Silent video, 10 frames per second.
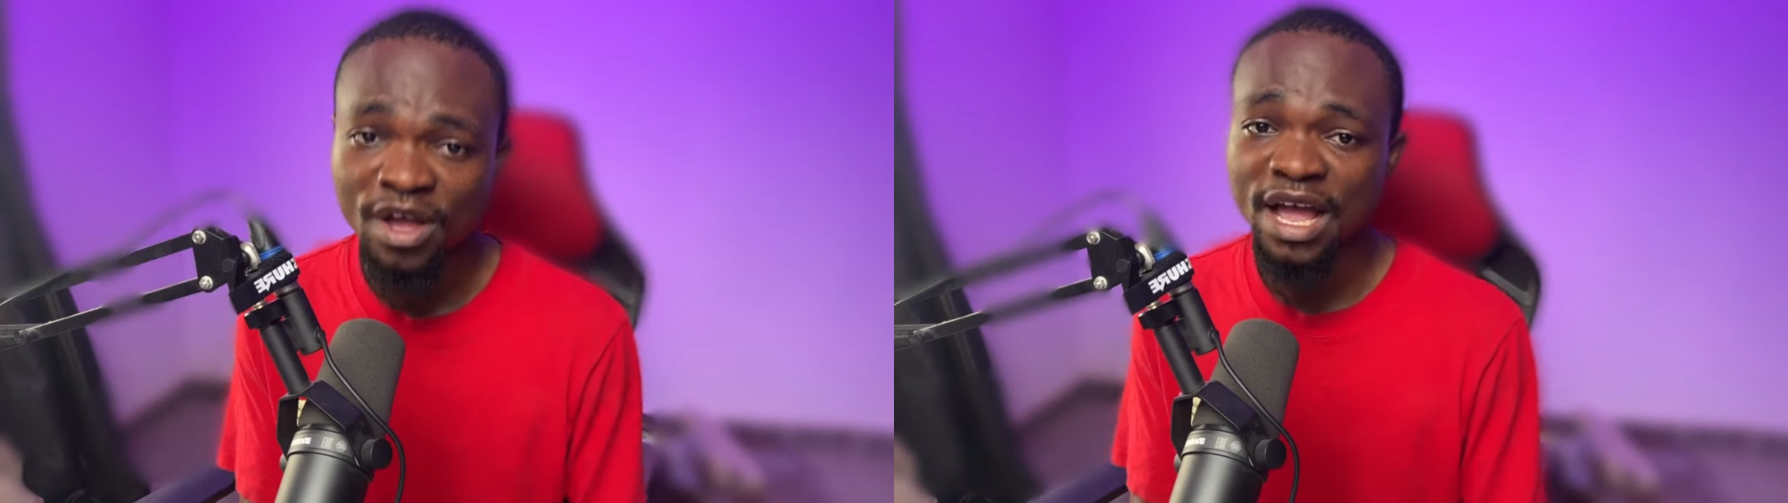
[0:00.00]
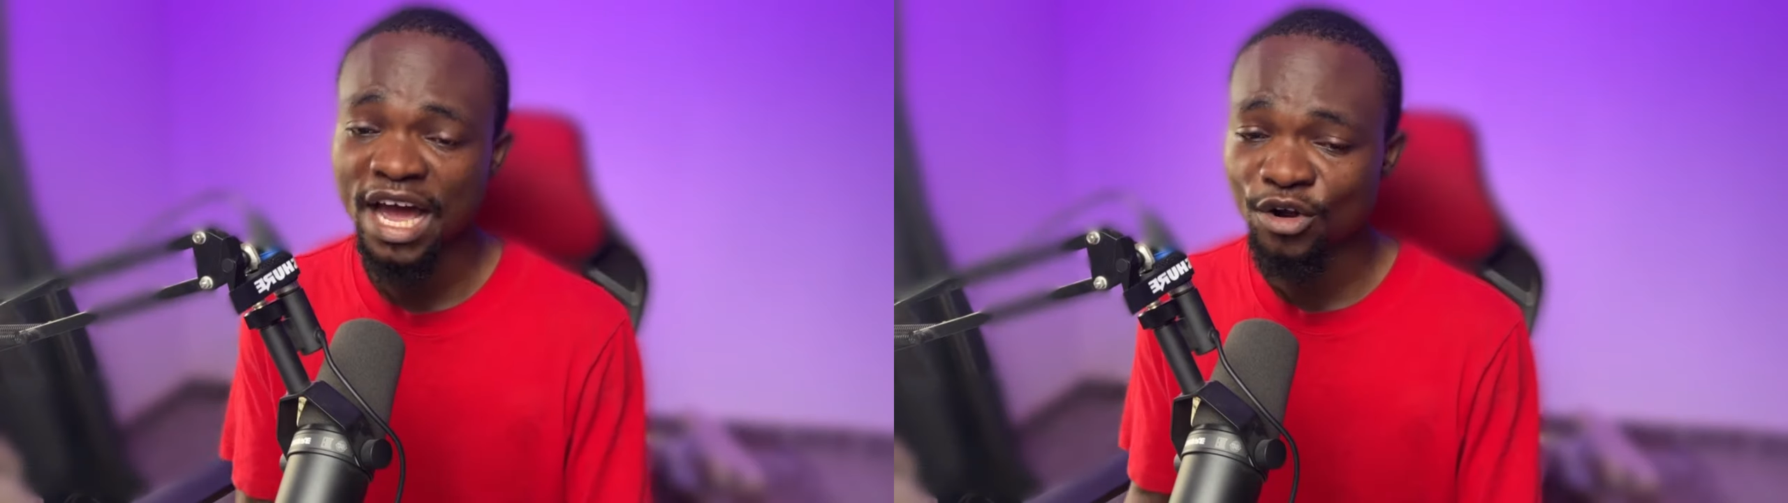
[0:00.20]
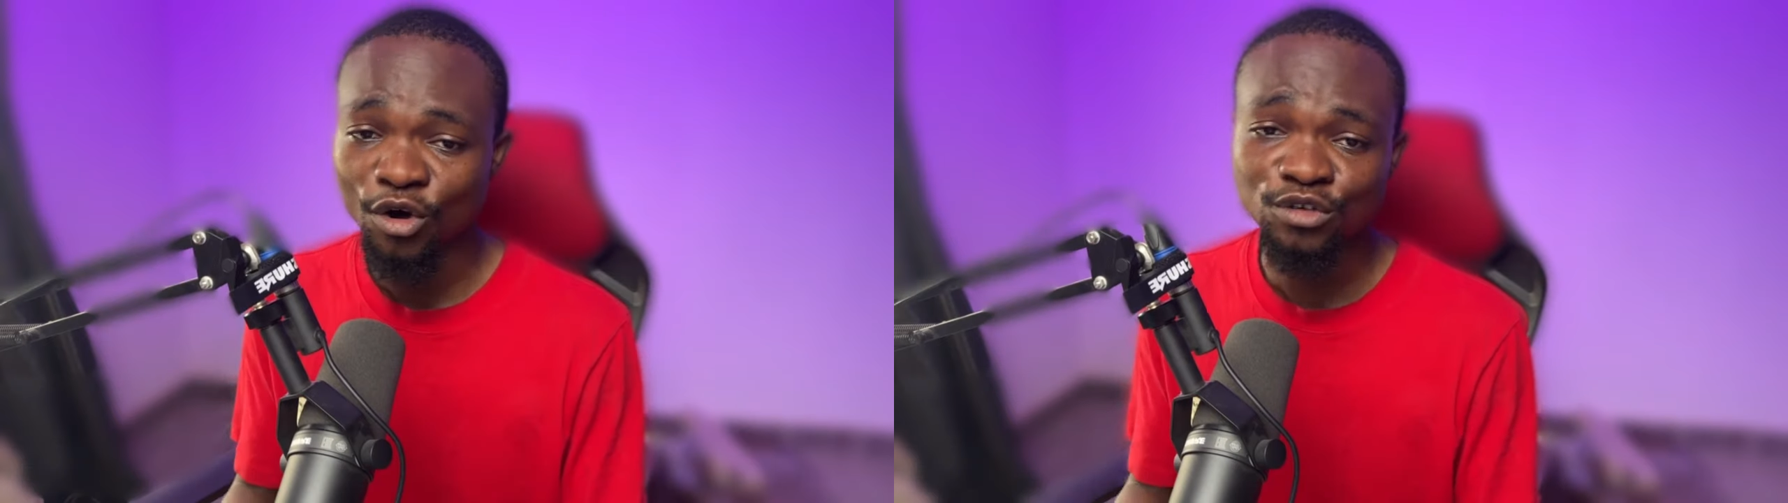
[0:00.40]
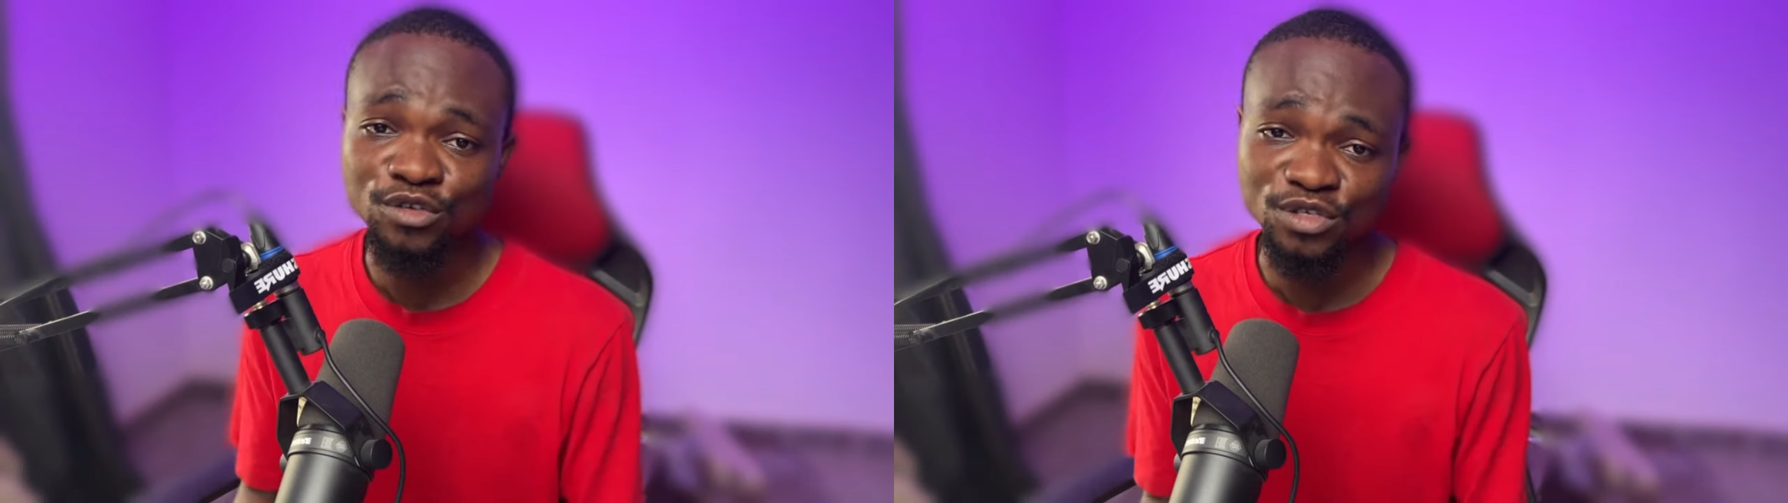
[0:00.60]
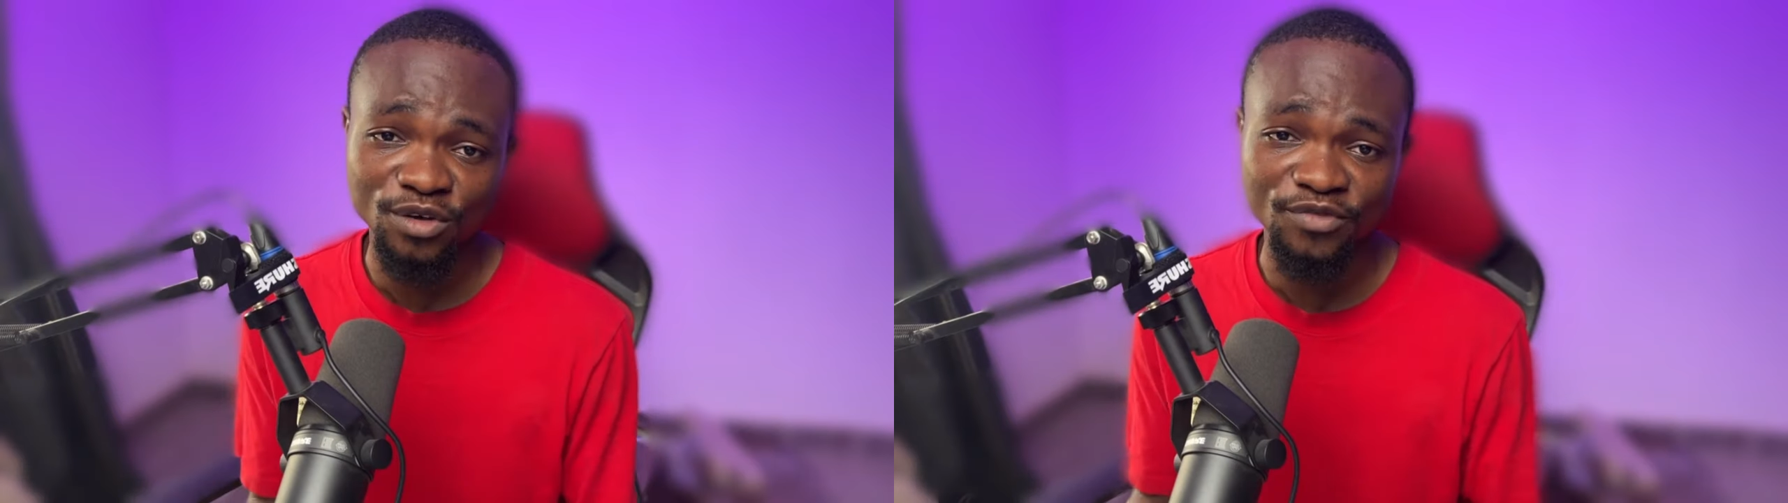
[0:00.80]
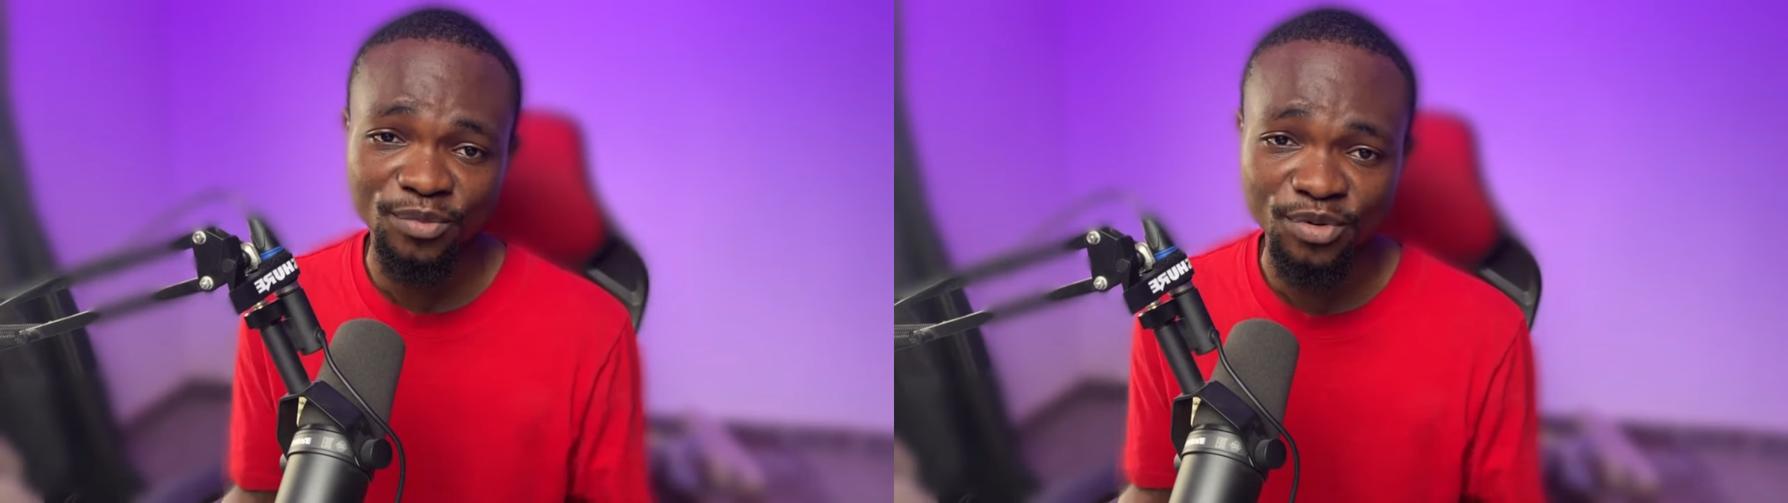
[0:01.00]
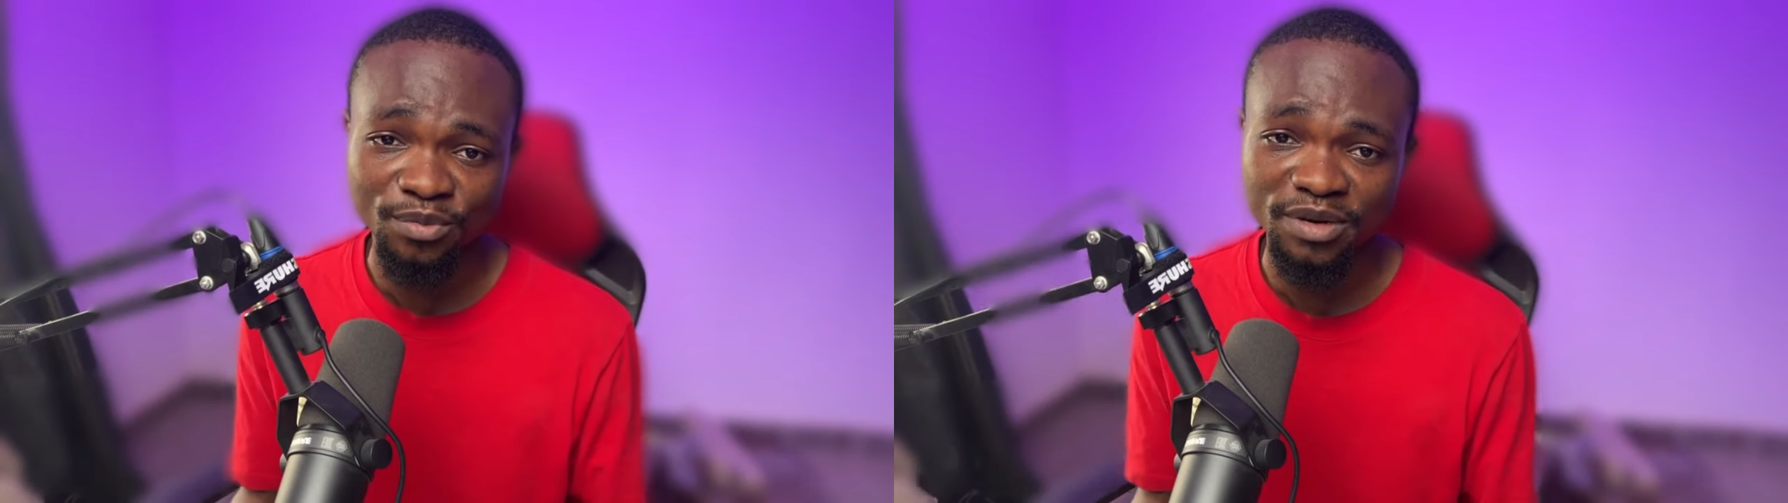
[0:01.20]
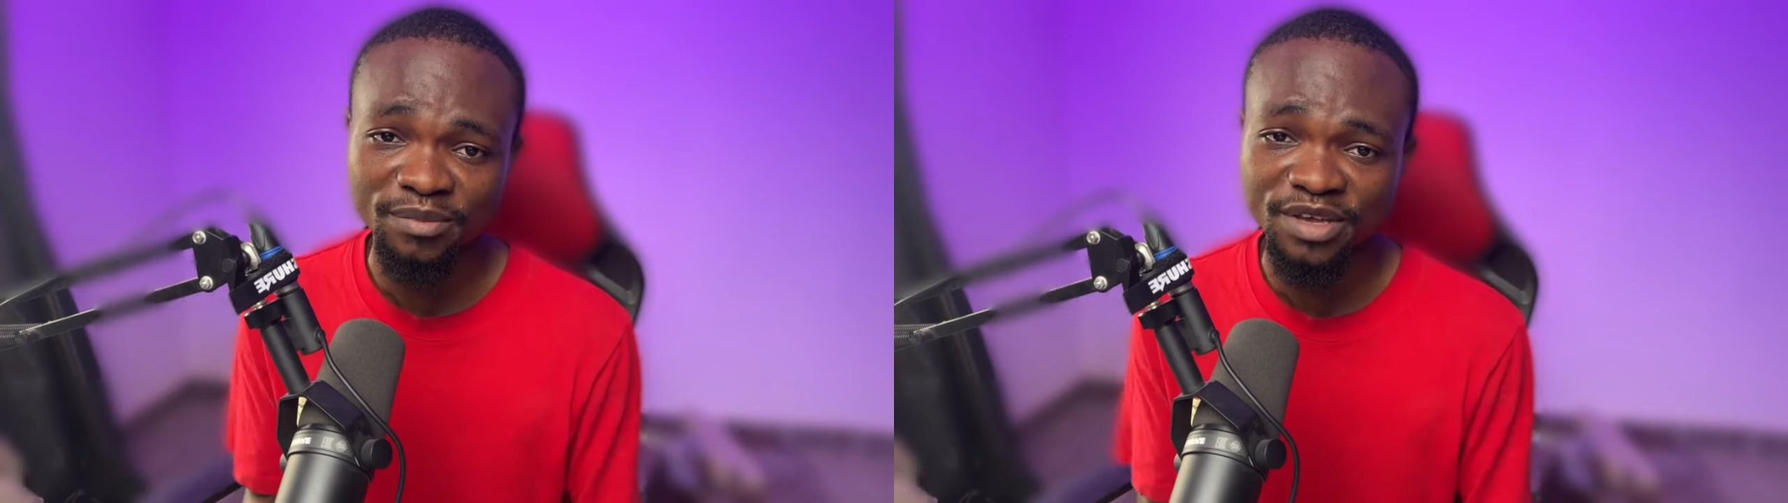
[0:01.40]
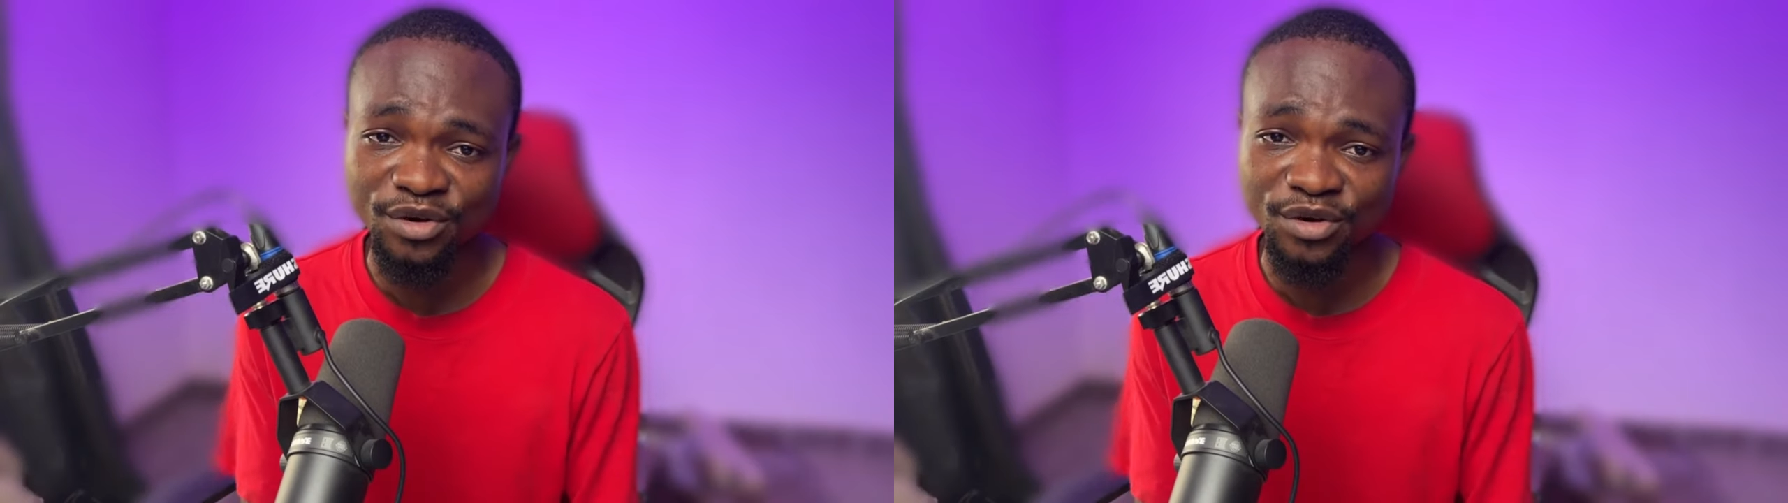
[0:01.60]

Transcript: and also solve your problem in